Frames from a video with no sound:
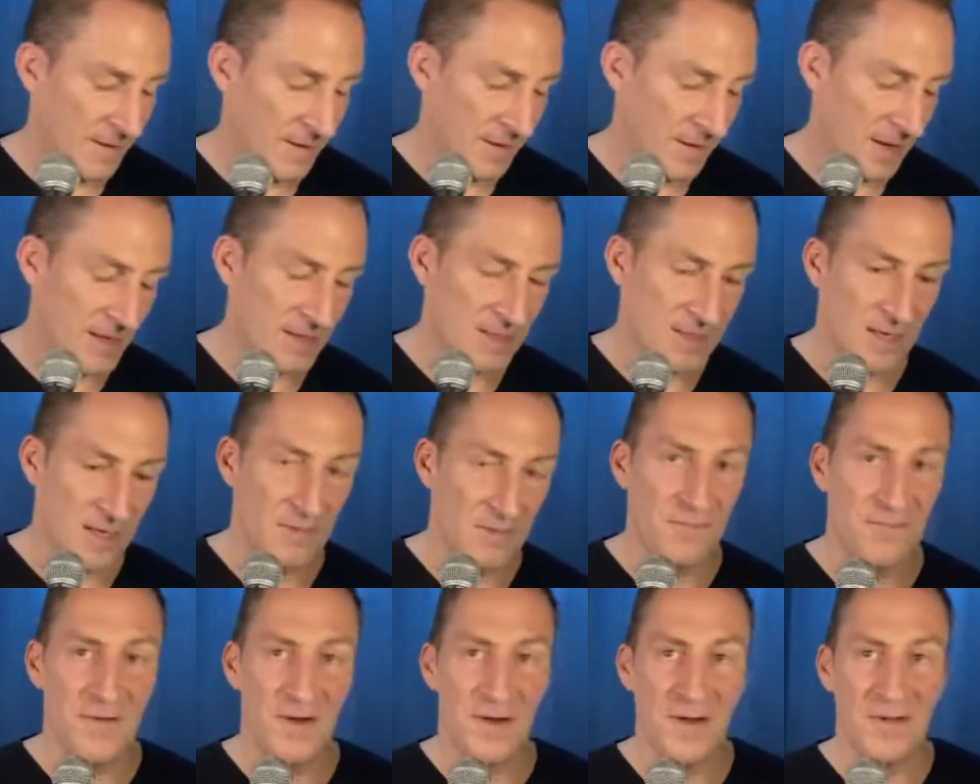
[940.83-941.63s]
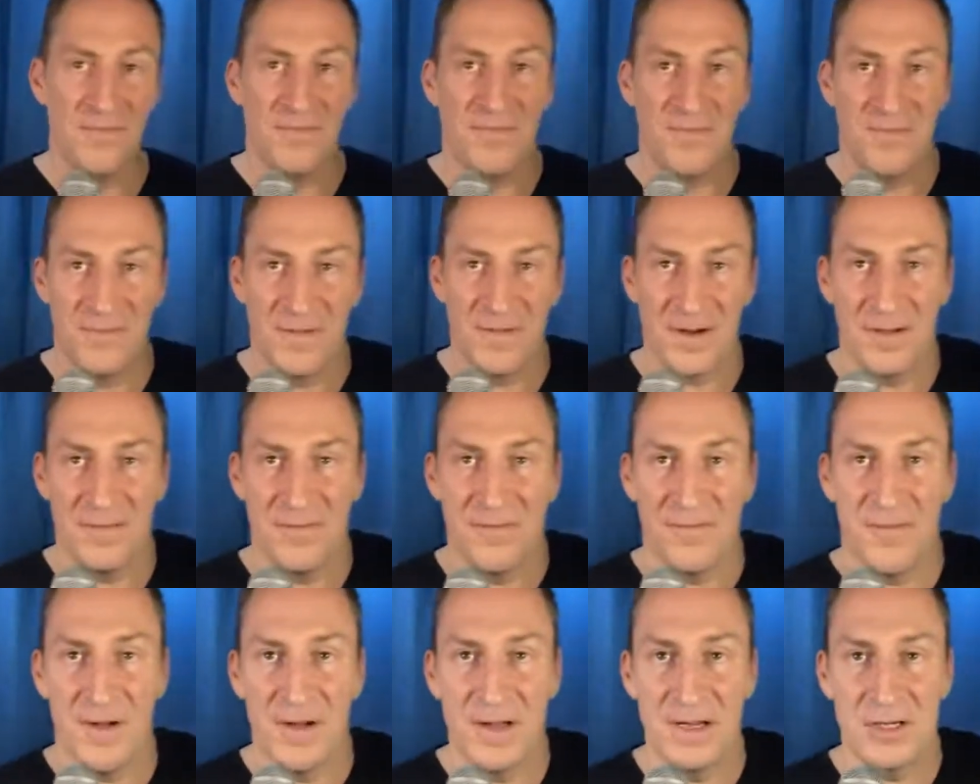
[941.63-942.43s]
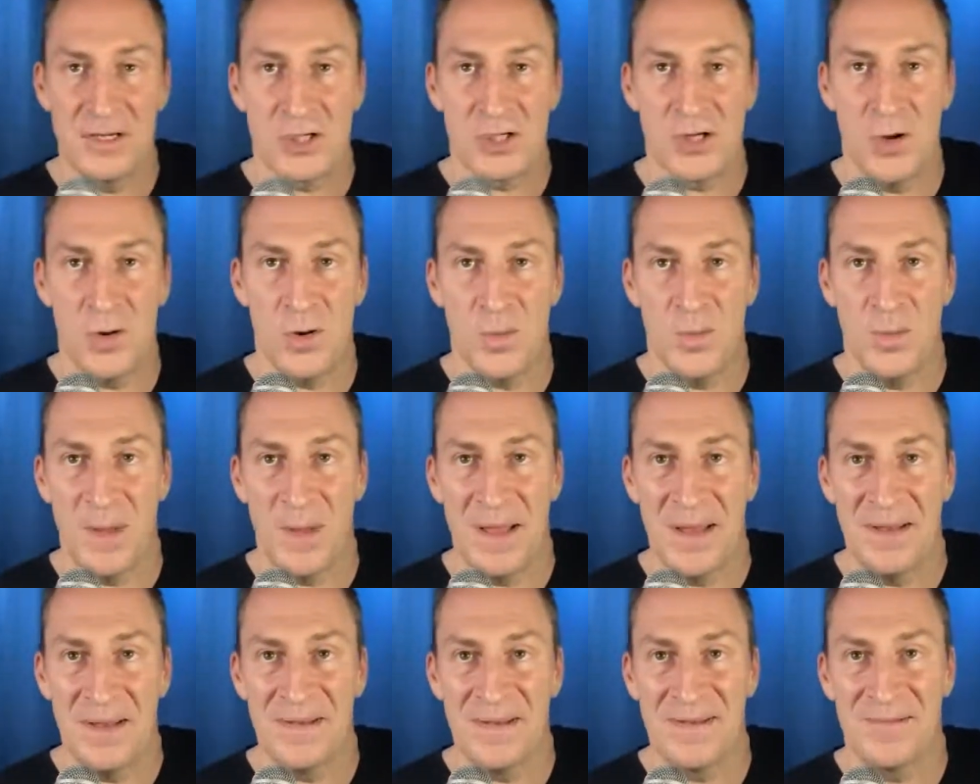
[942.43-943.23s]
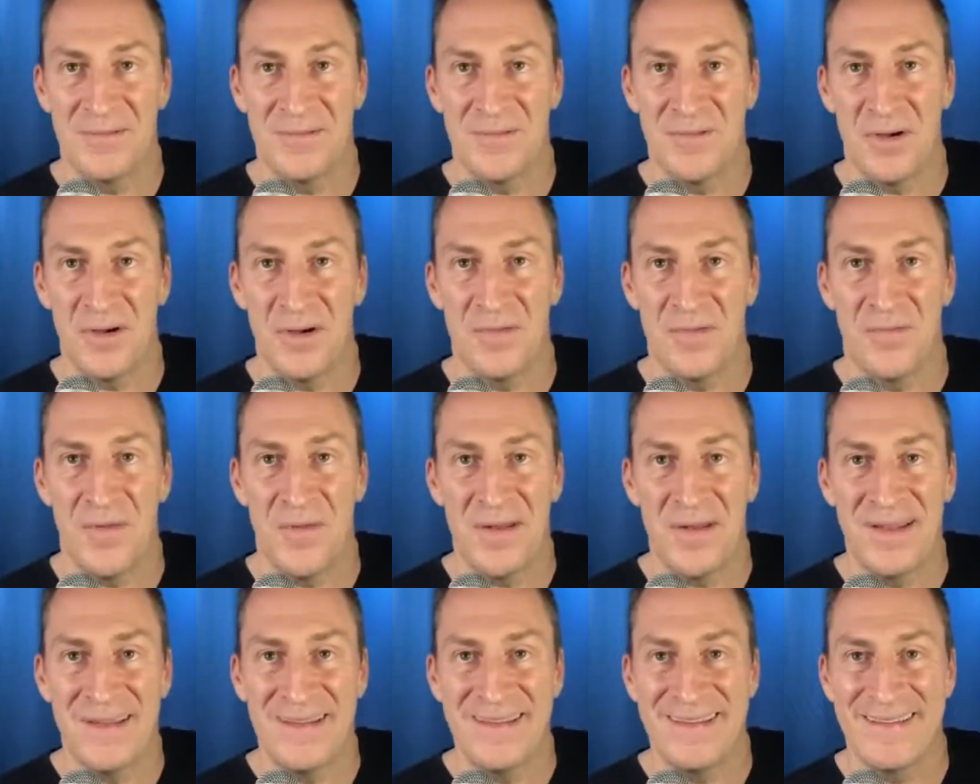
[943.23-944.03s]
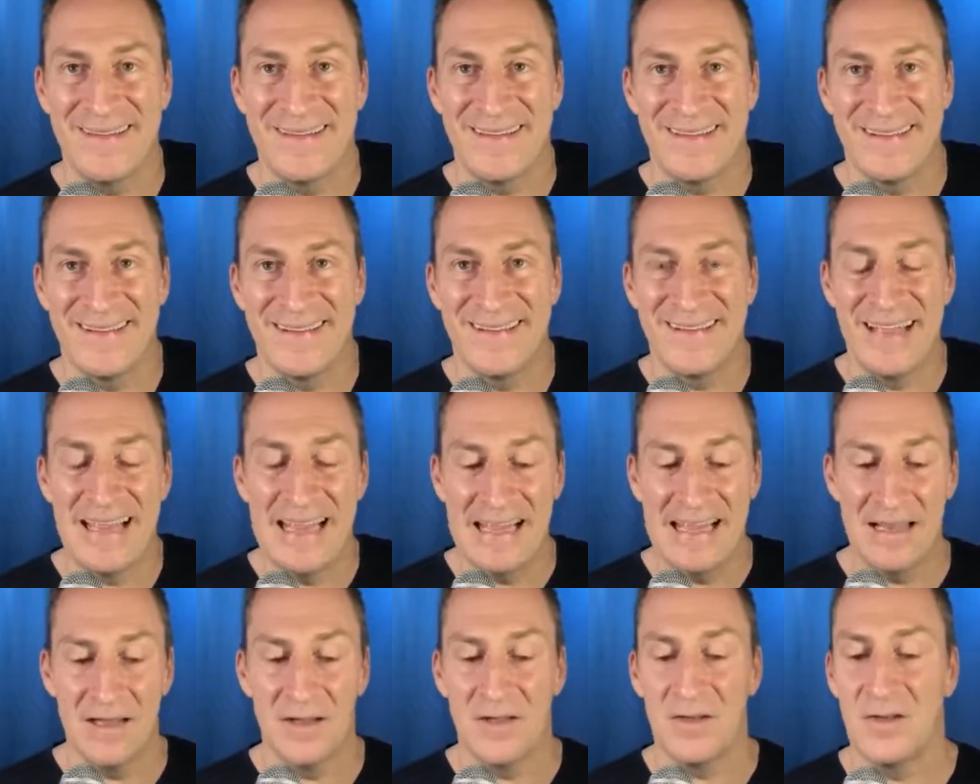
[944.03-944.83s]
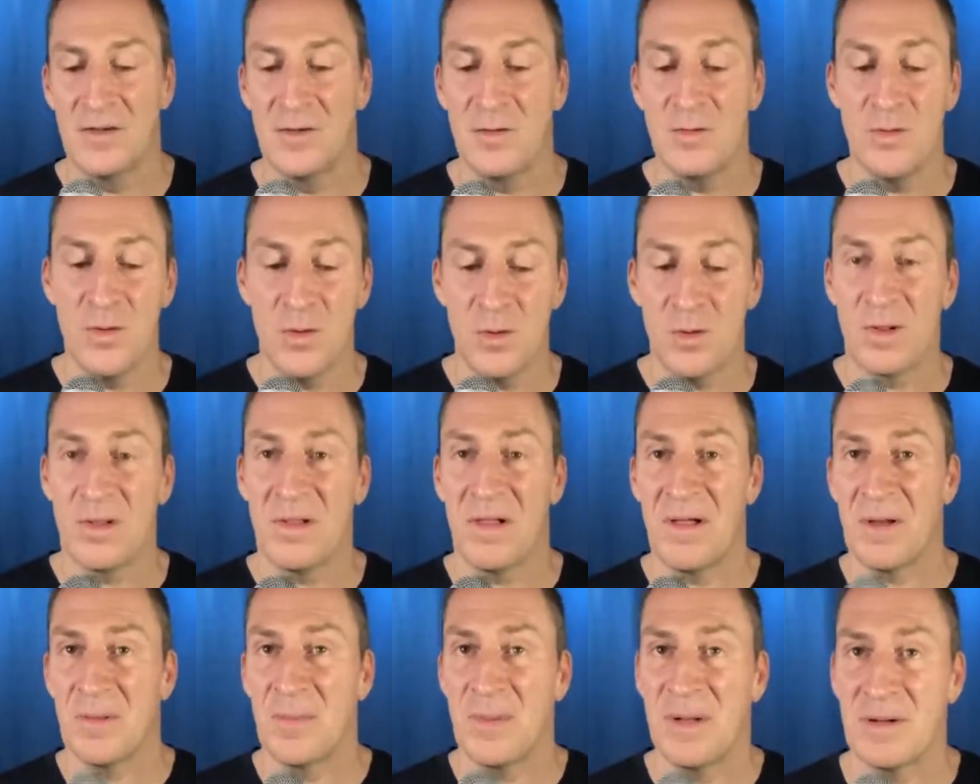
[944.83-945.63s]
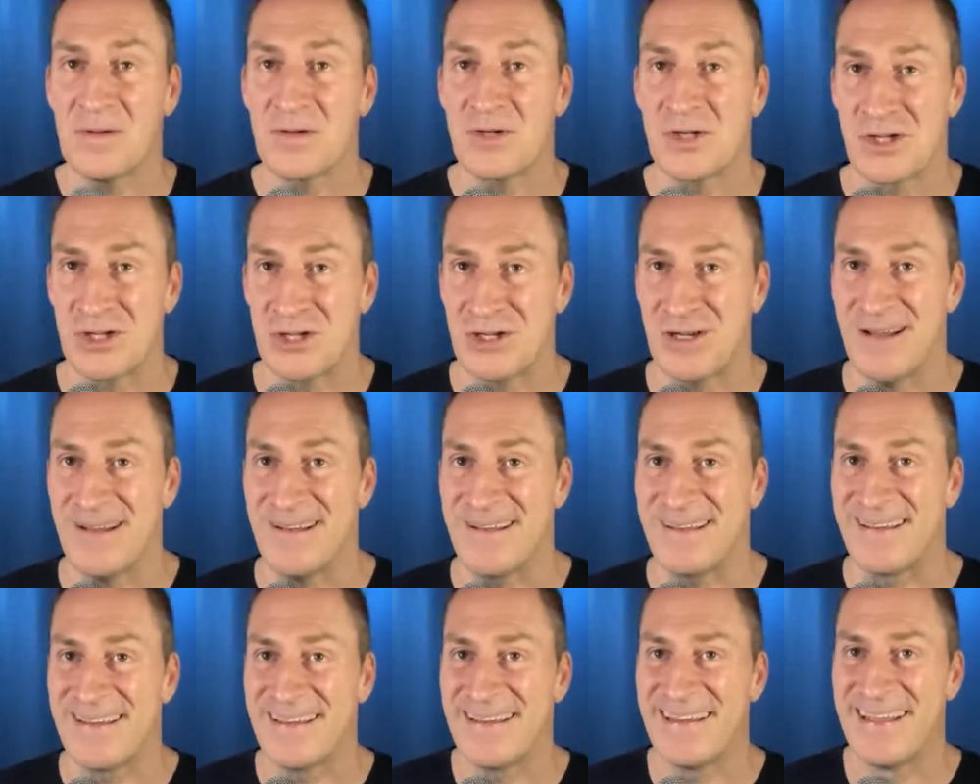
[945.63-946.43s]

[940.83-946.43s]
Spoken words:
he said, very, very funny show, Ben, very funny. And you know a lot about shit.